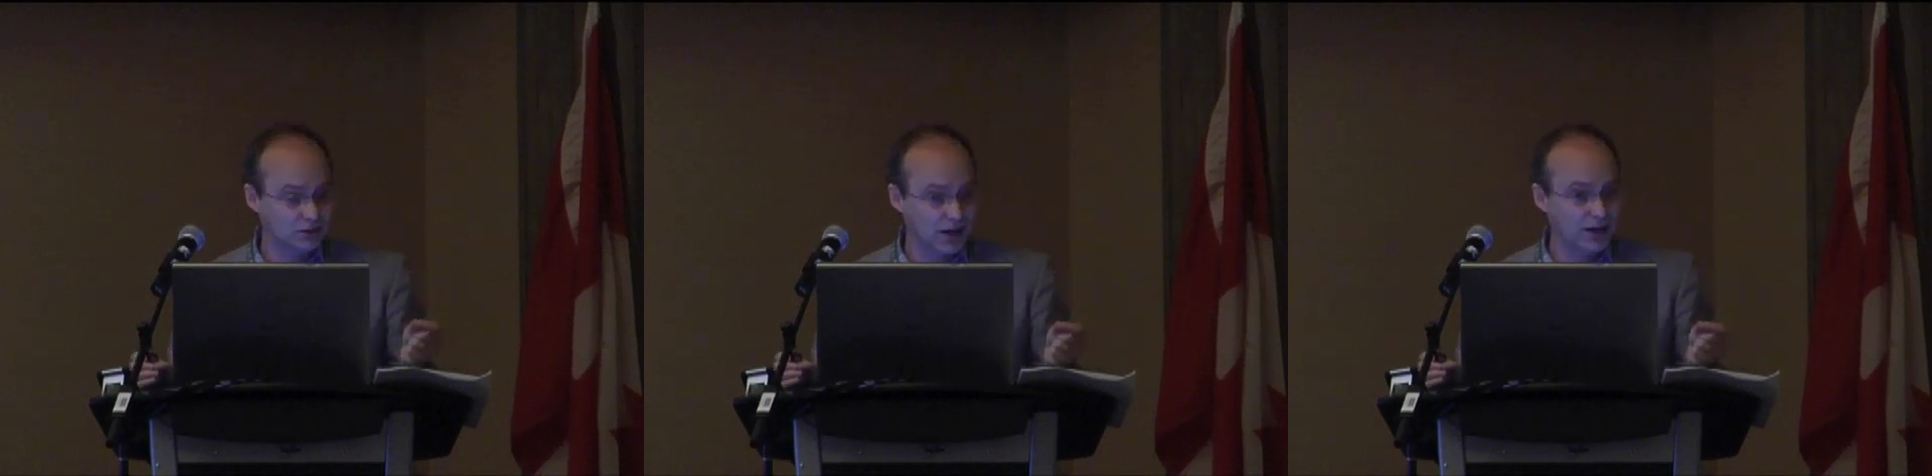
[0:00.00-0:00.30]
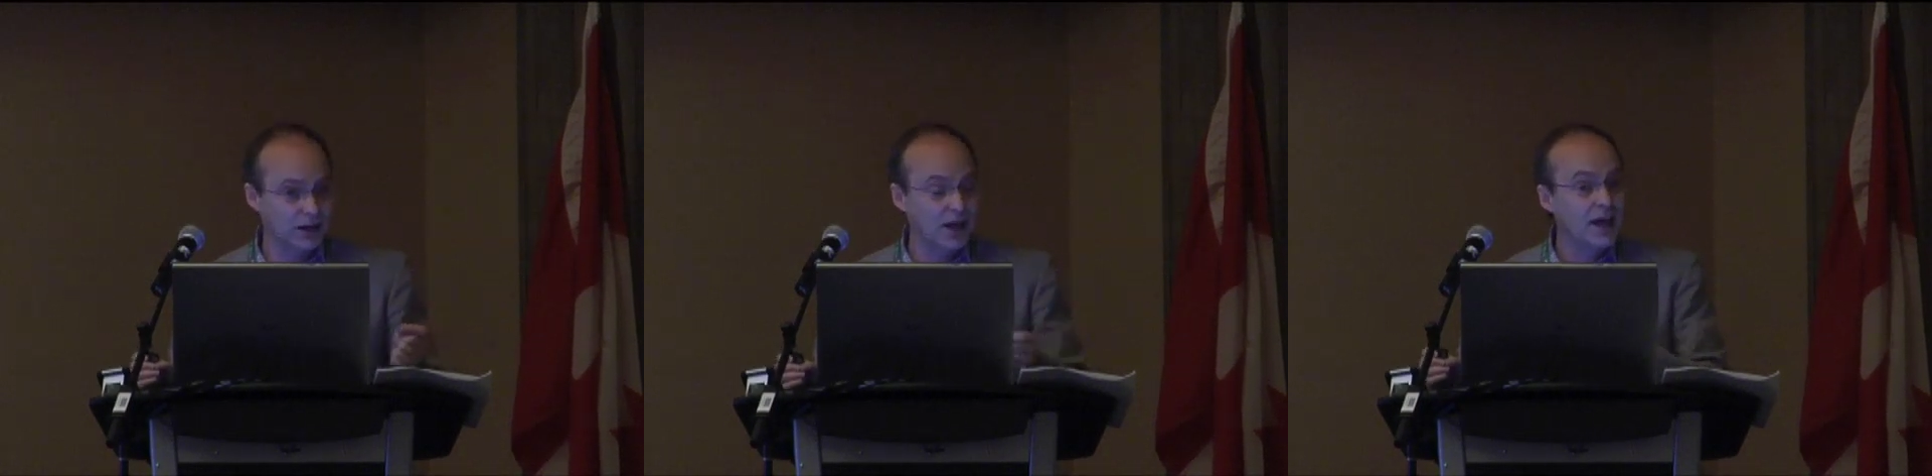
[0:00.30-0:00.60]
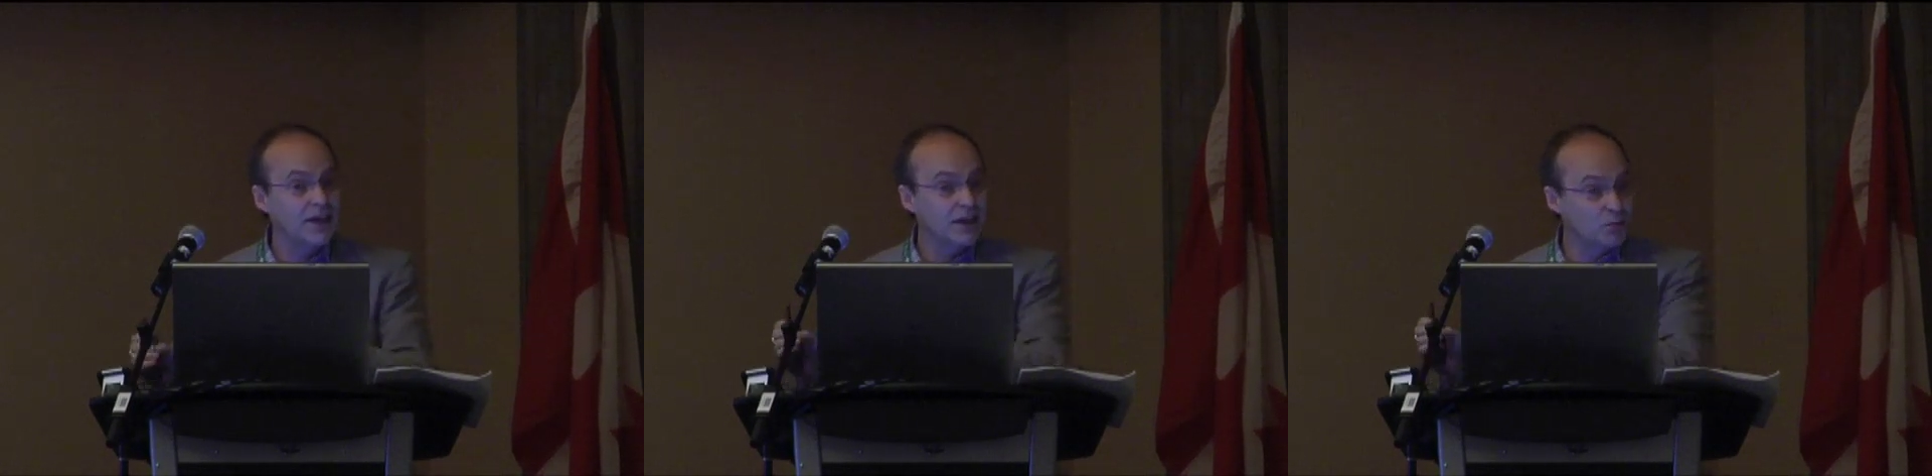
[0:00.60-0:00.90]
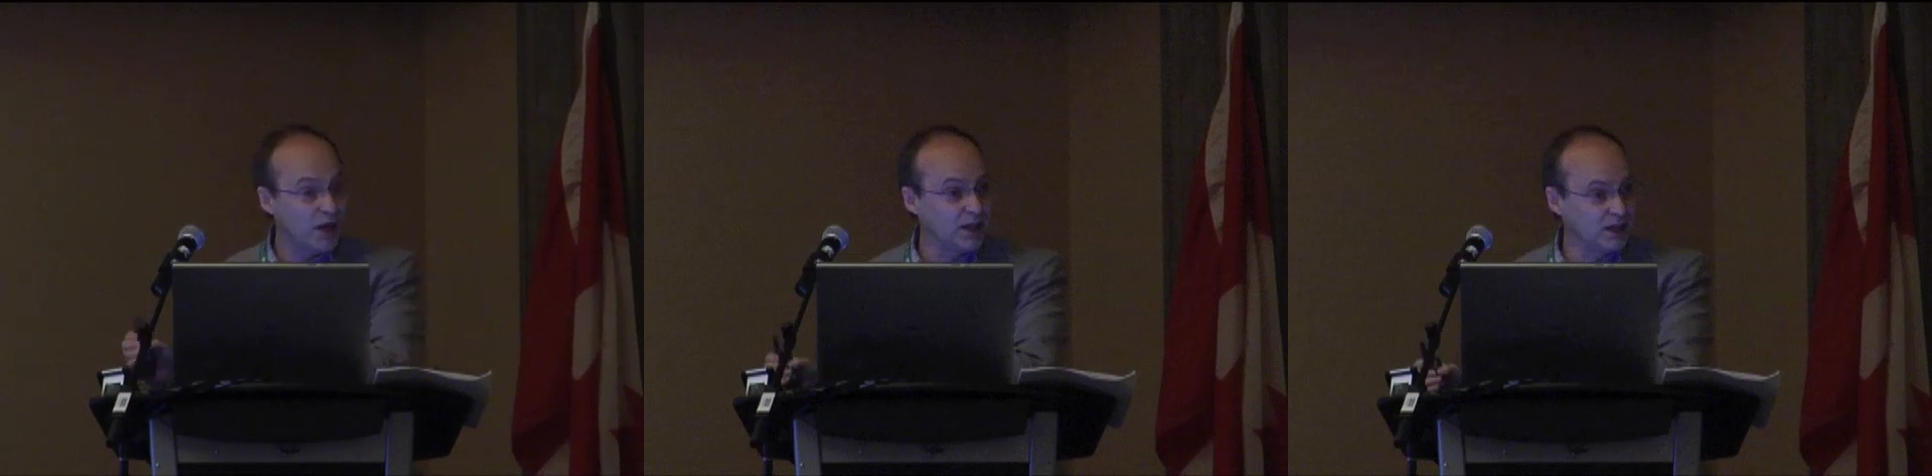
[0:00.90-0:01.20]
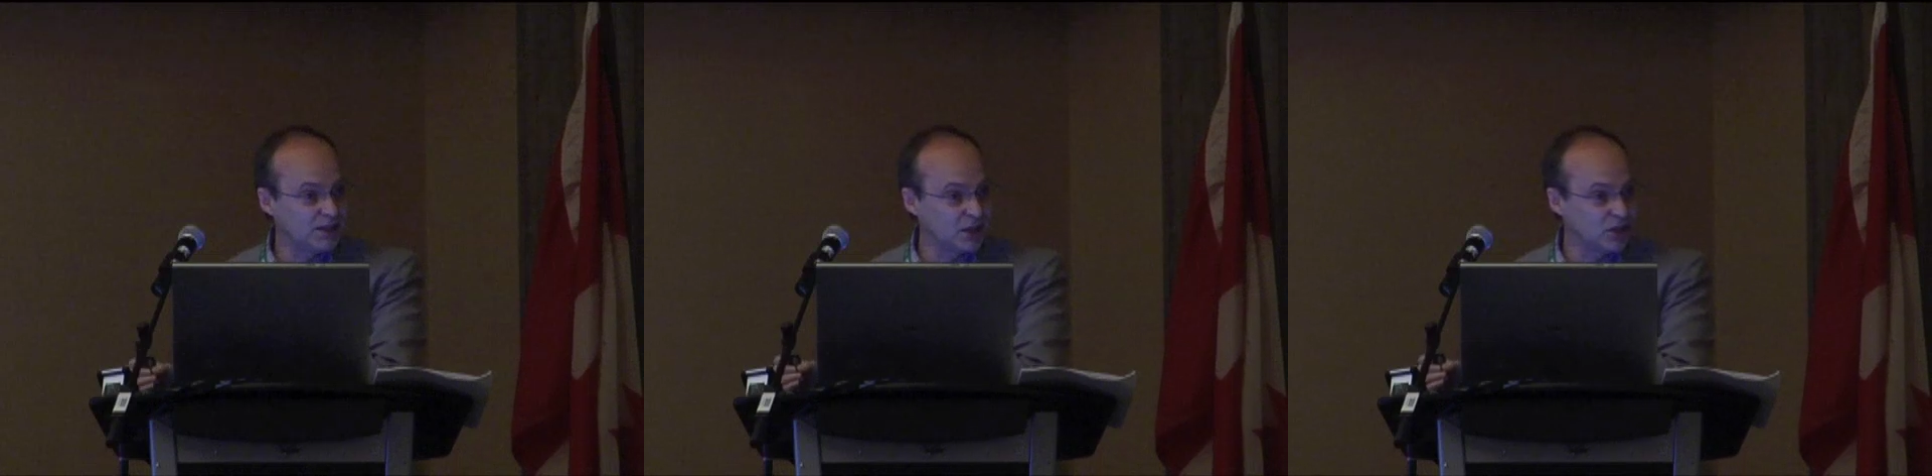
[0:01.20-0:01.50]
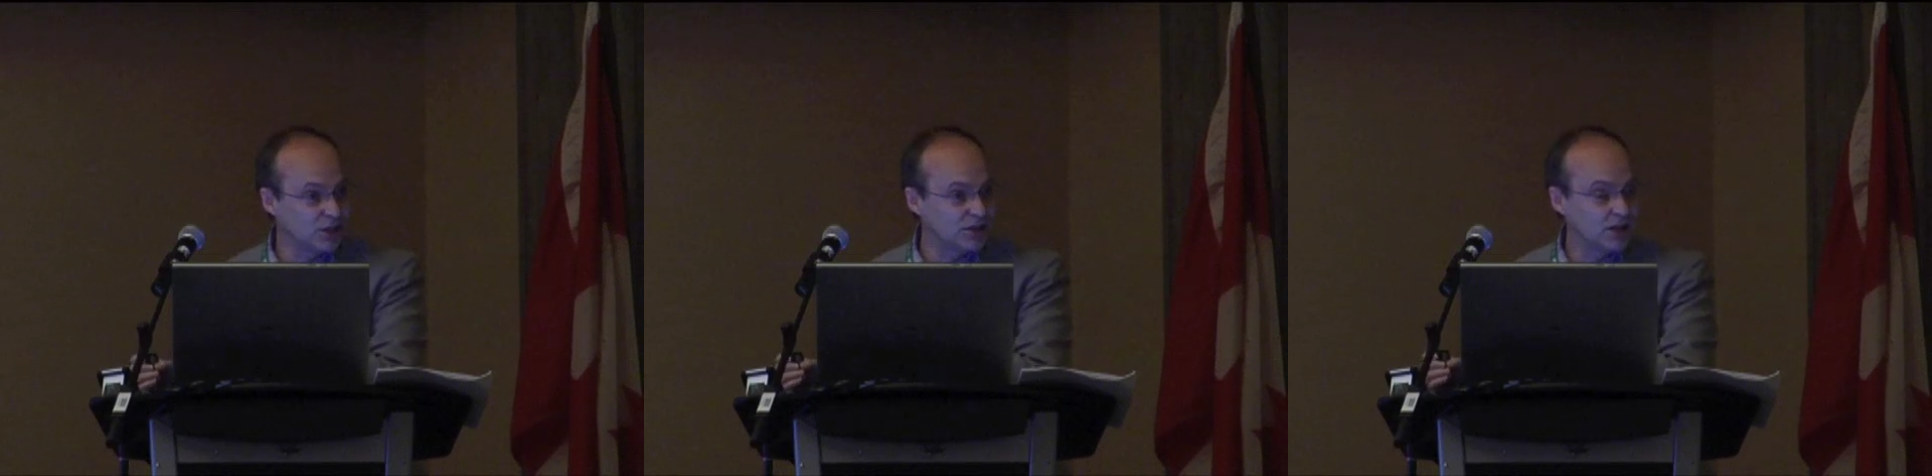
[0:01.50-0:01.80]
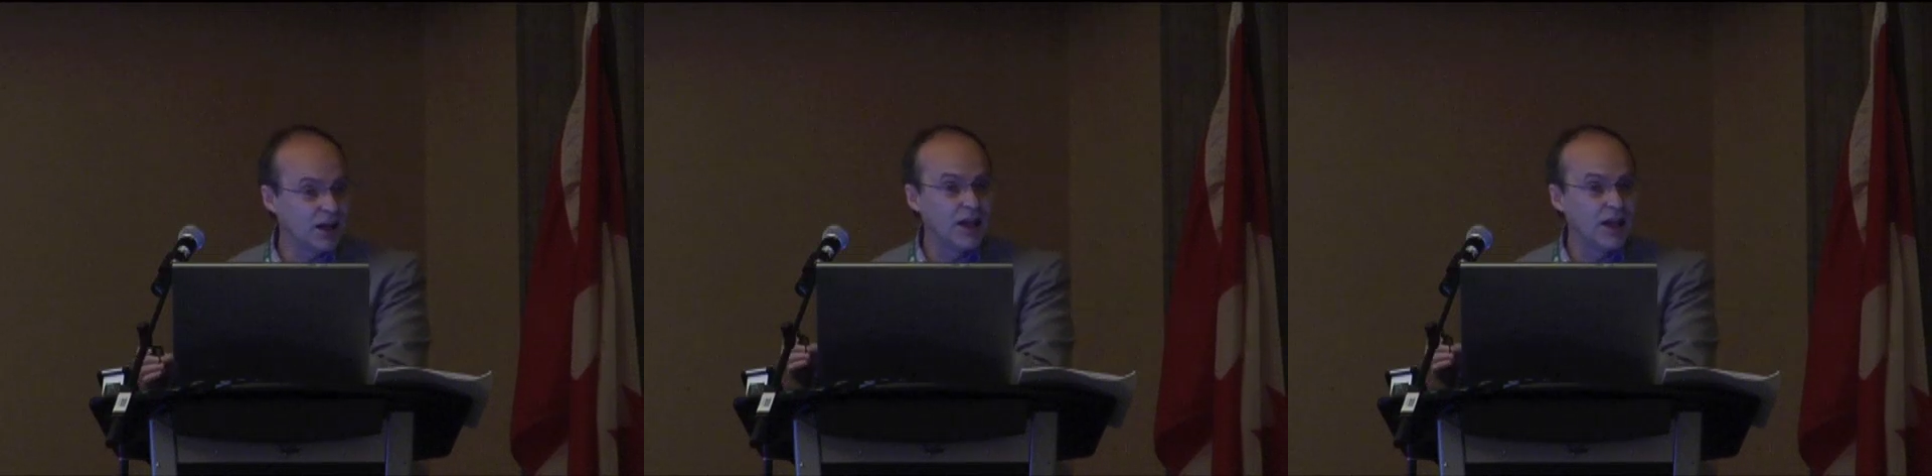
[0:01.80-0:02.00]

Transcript: right? They're making decisions.